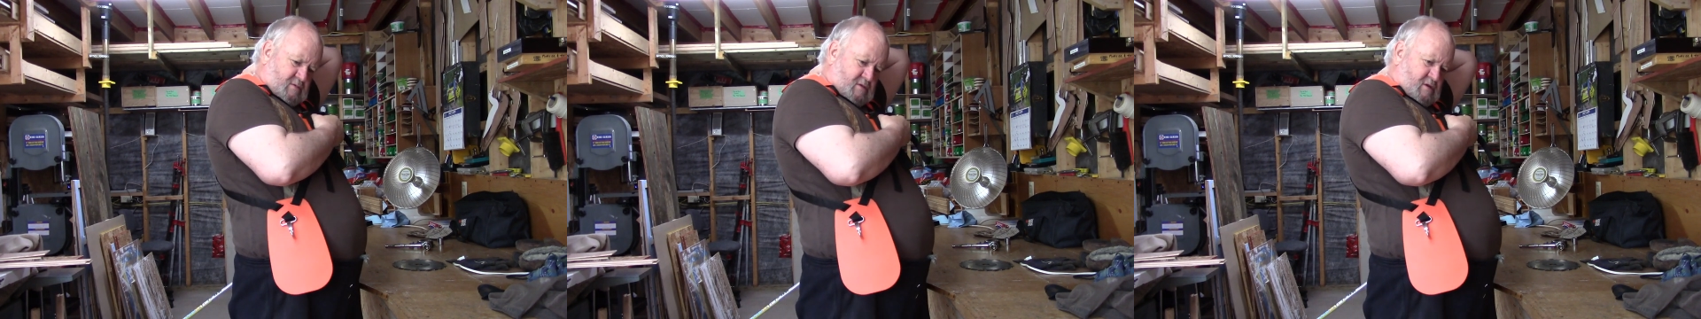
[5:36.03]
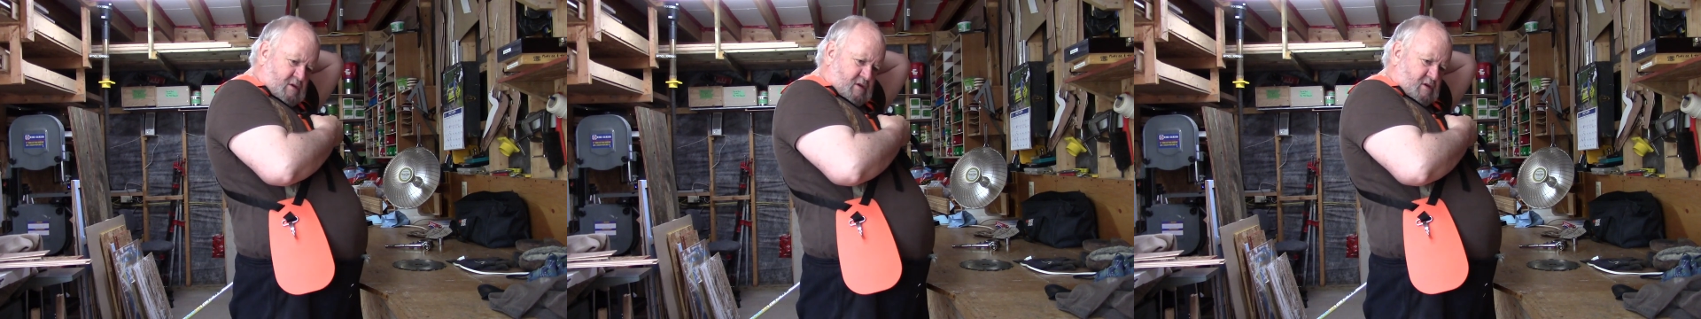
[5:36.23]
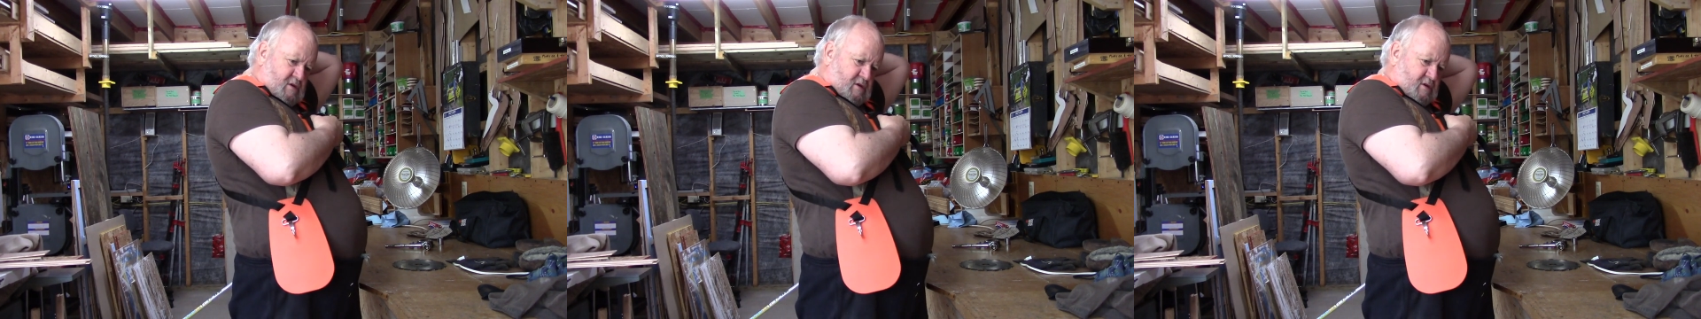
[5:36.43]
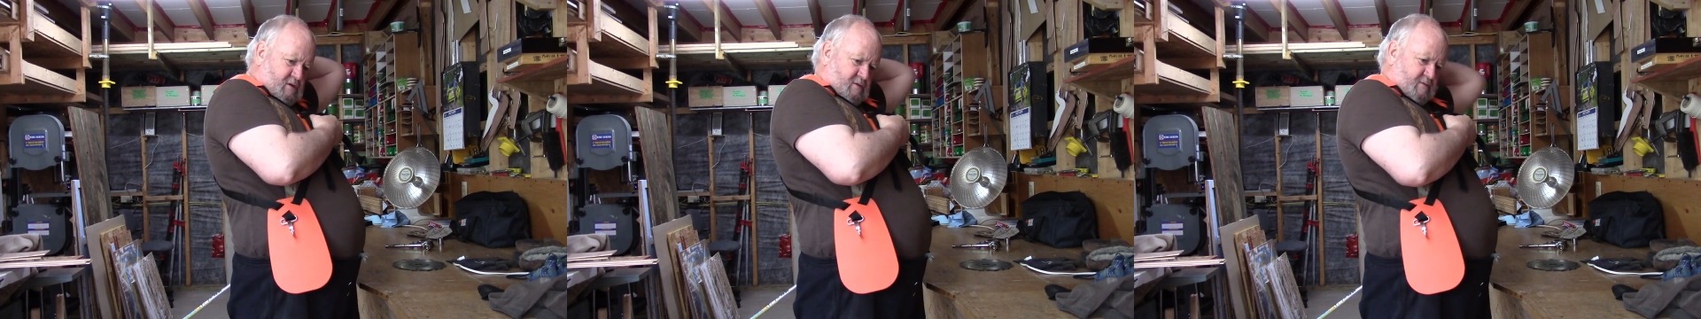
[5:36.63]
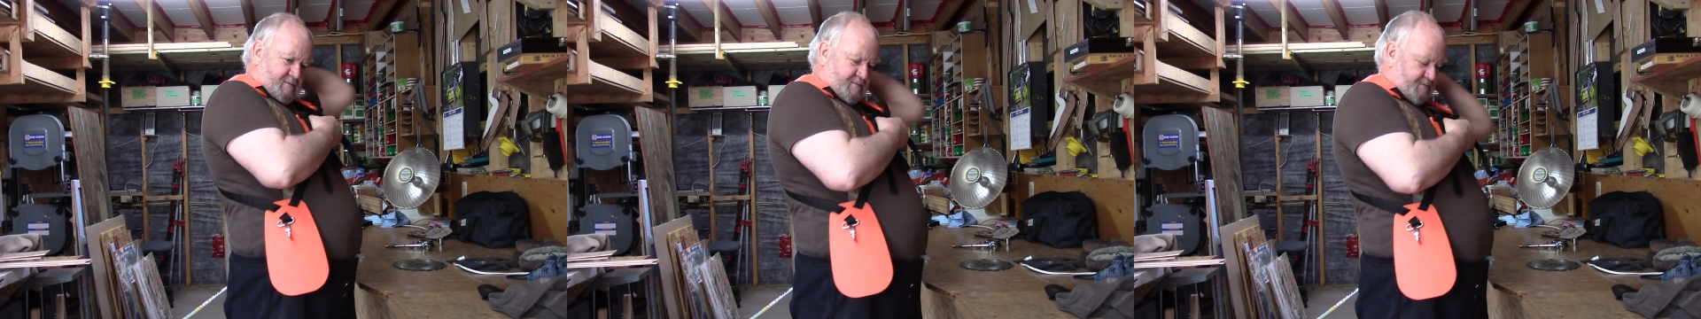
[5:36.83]

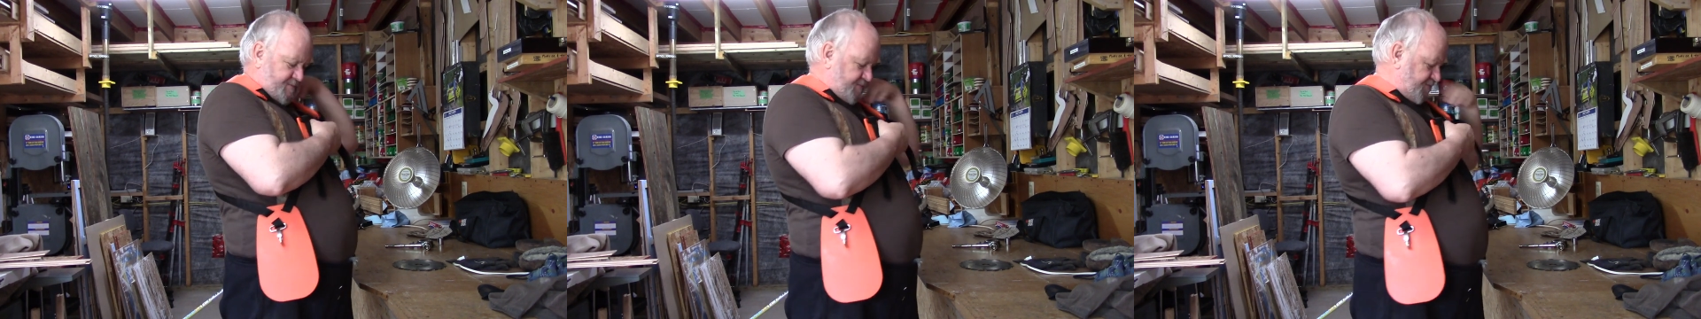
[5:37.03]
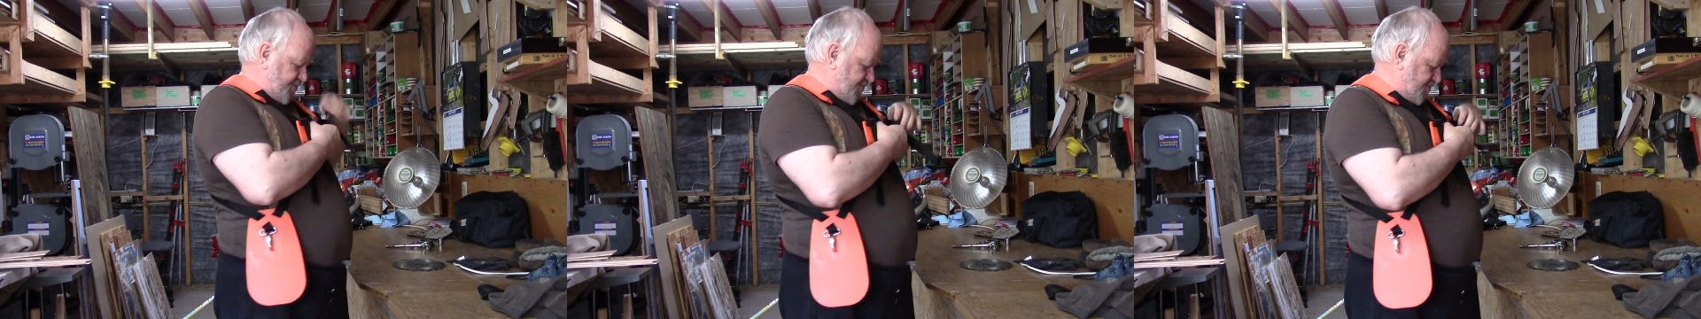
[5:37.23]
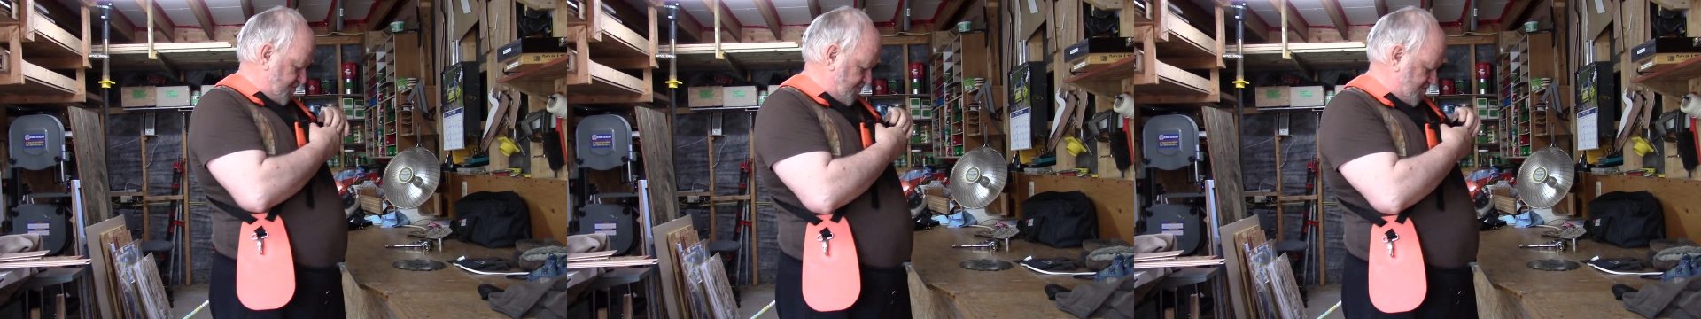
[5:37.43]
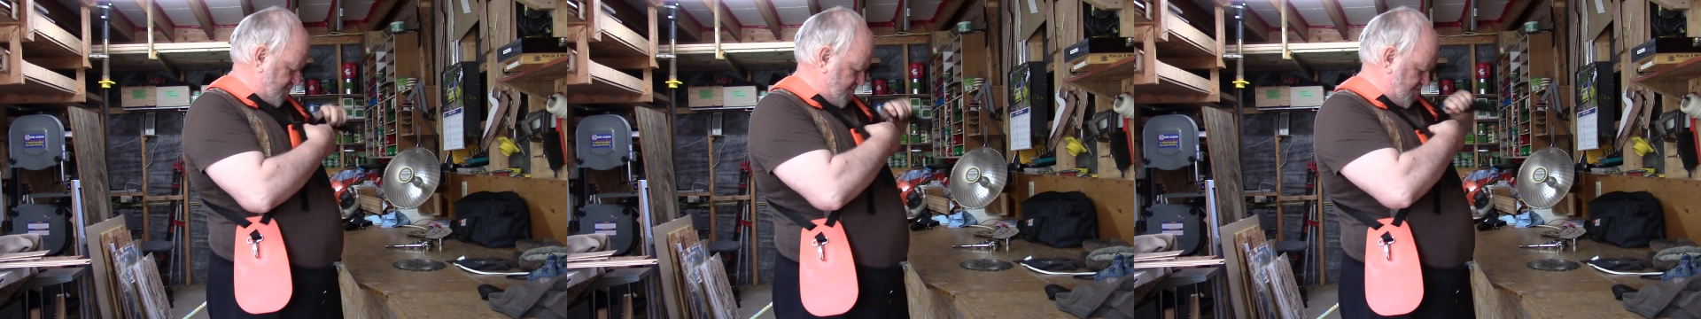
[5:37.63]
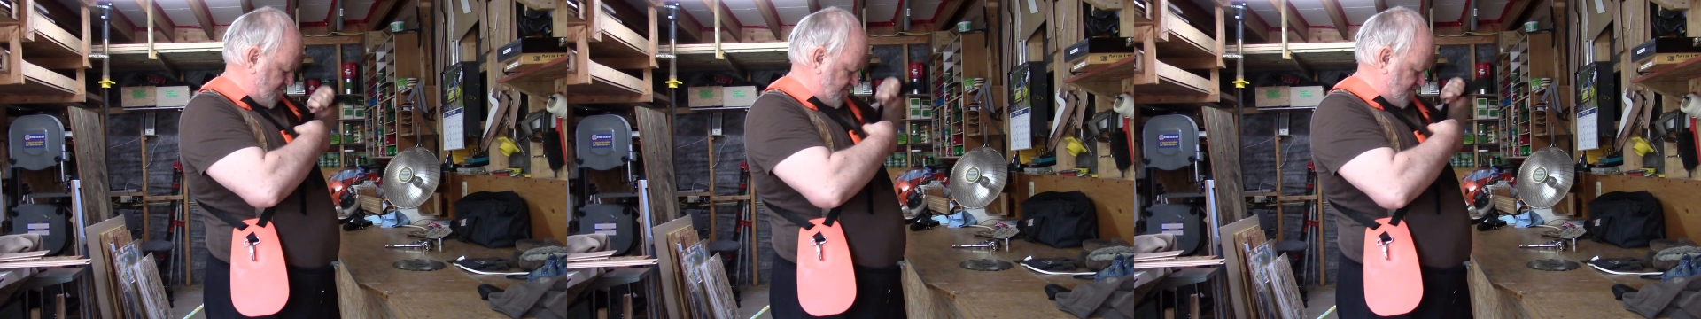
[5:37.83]

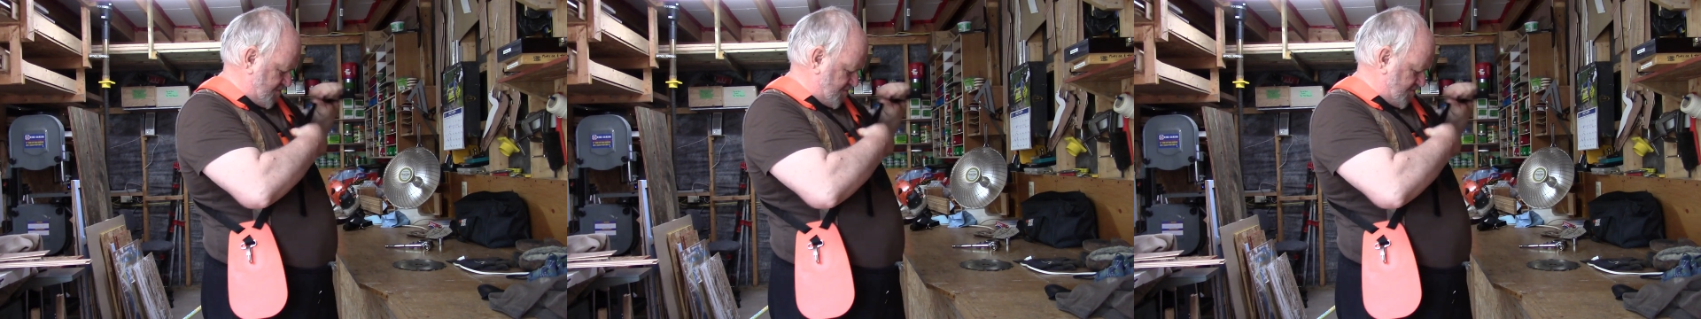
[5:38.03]
[no speech]